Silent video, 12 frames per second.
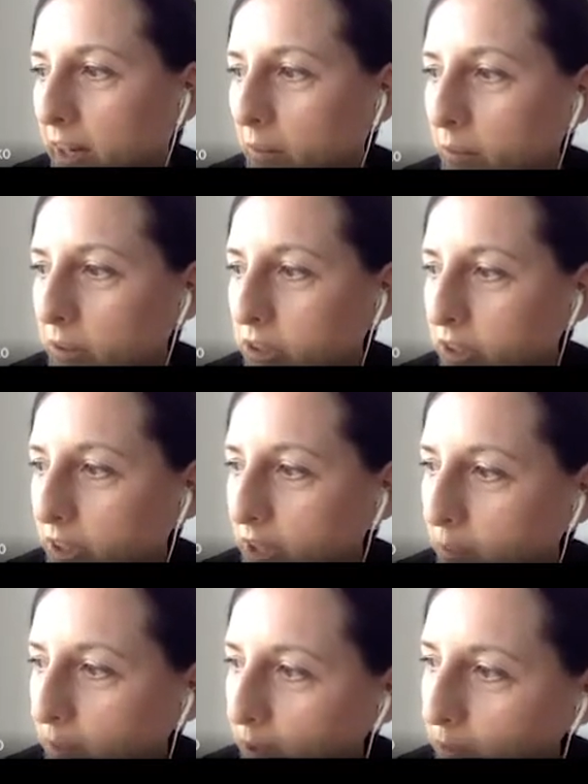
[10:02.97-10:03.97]
will talk
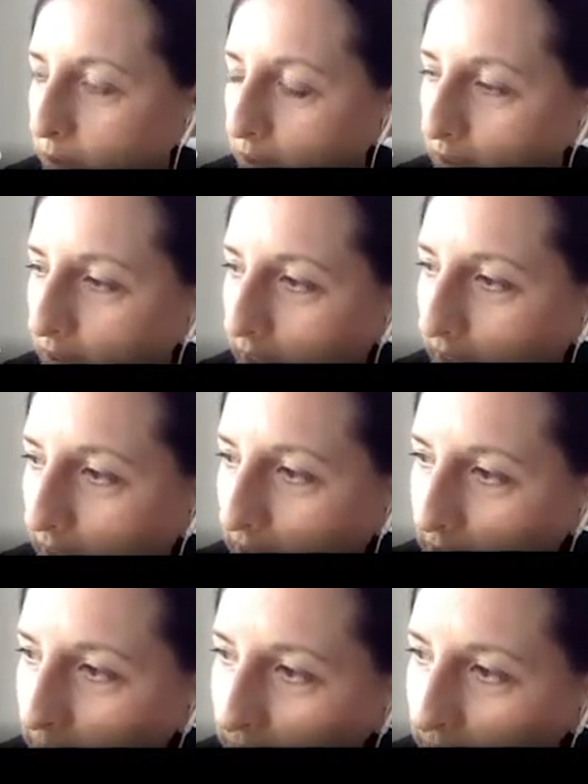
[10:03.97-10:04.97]
about
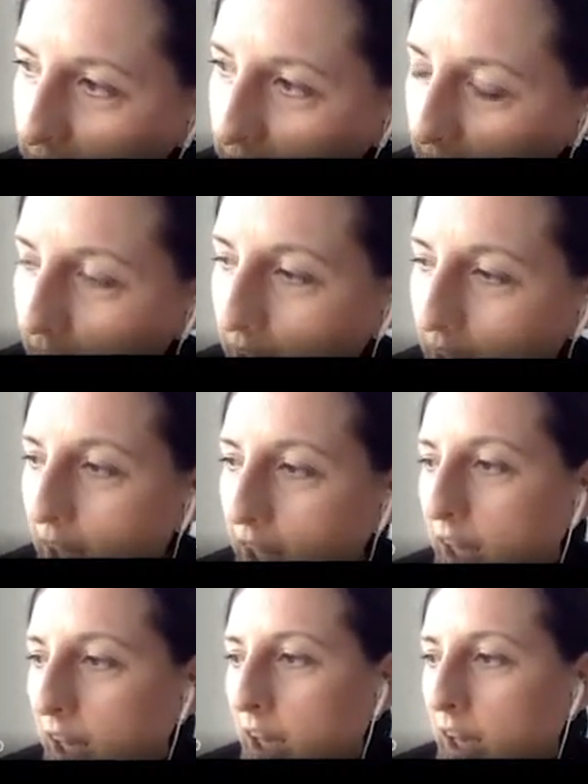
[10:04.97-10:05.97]
another media,
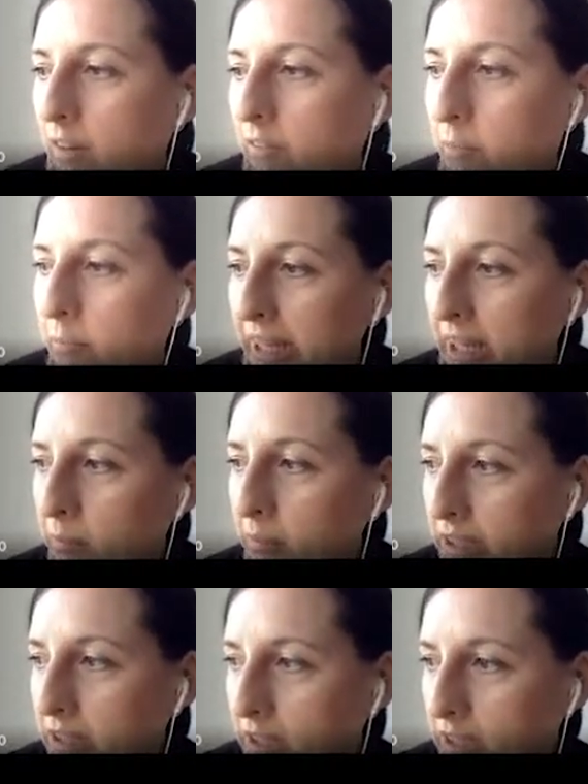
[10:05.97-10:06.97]
for many
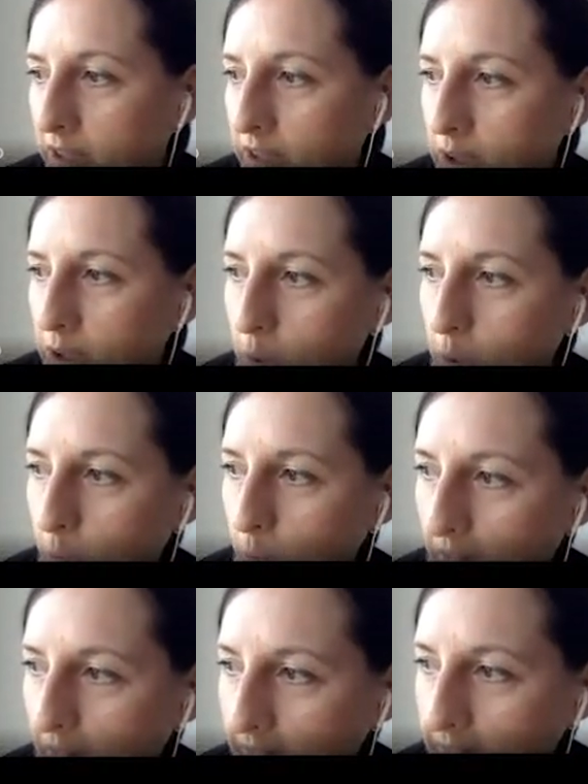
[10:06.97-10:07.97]
media, it's
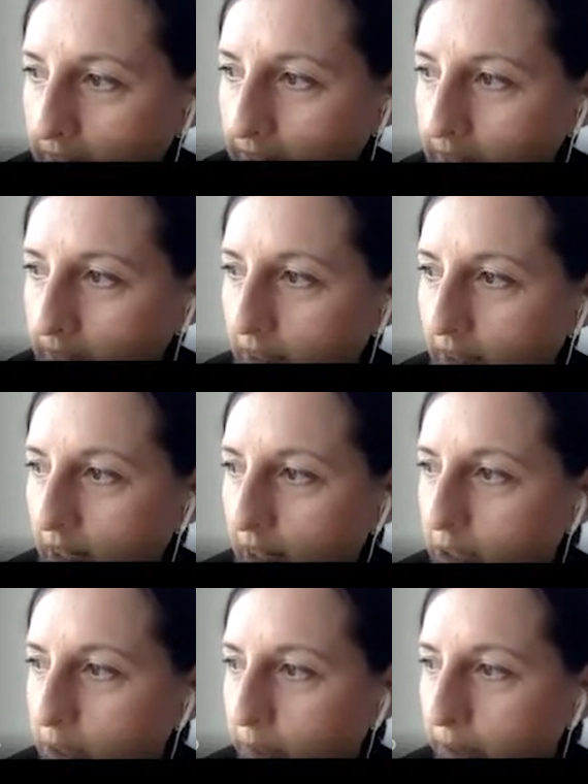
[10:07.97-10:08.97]
quite a
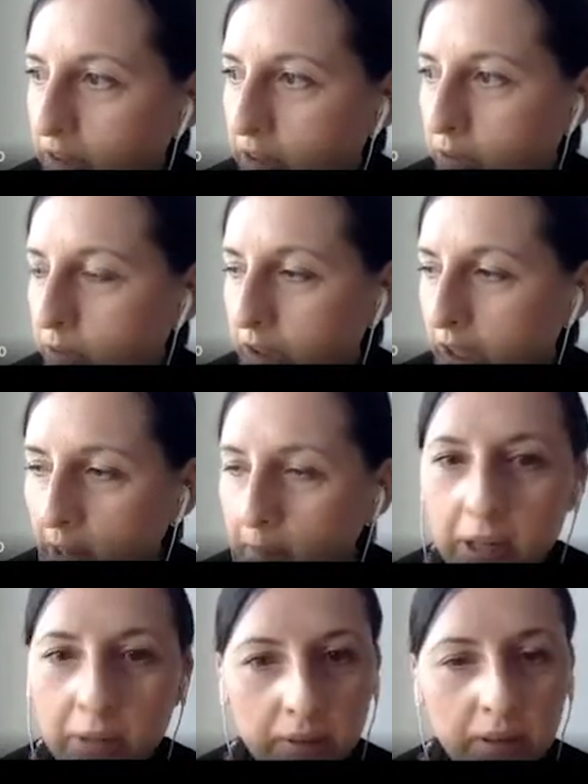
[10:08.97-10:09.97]
hard period of time.
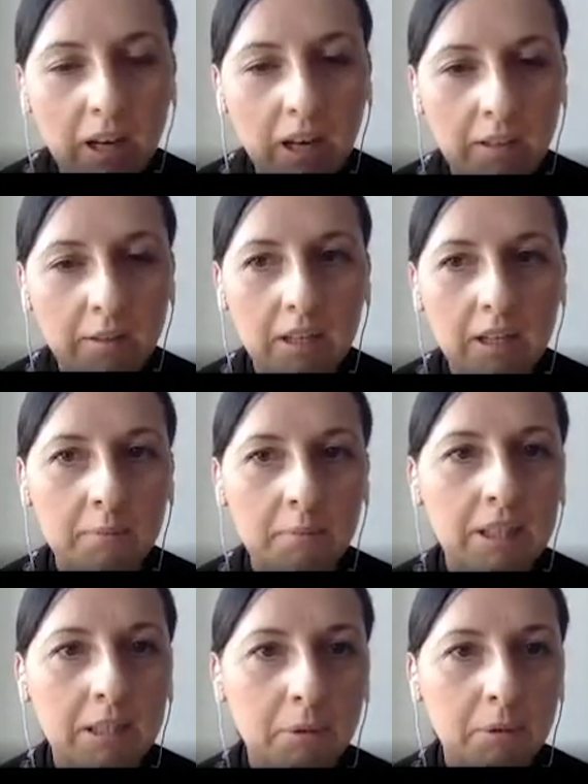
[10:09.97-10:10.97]
I
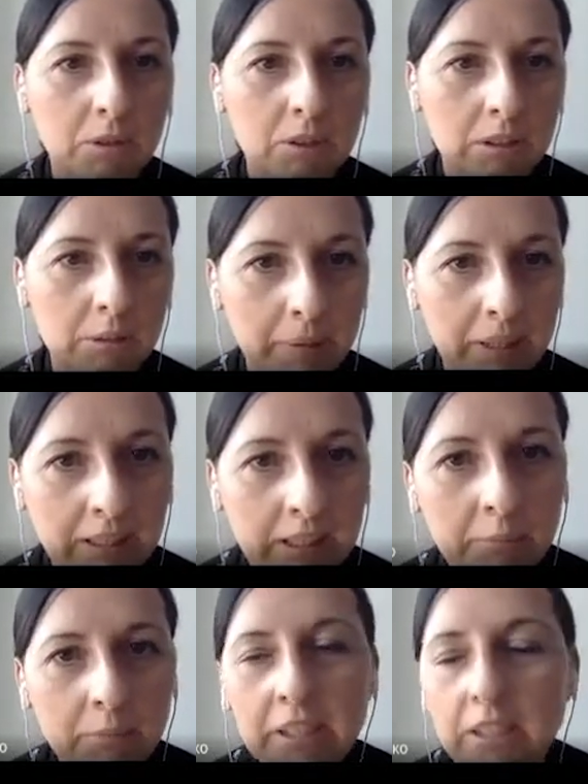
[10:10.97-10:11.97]
mean about
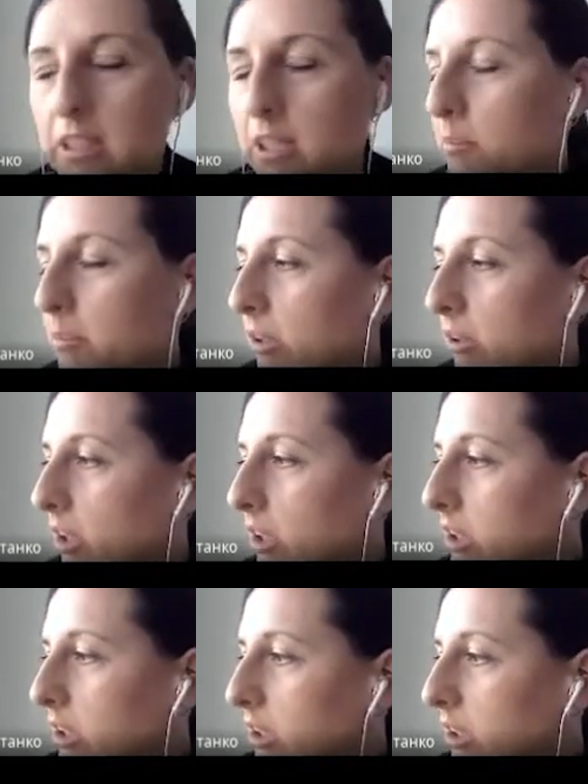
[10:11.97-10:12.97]
independent media,
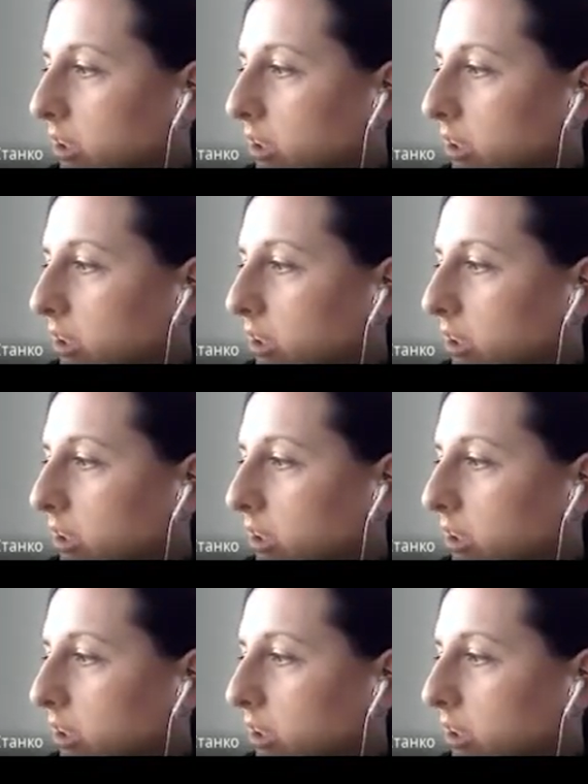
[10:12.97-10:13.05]
because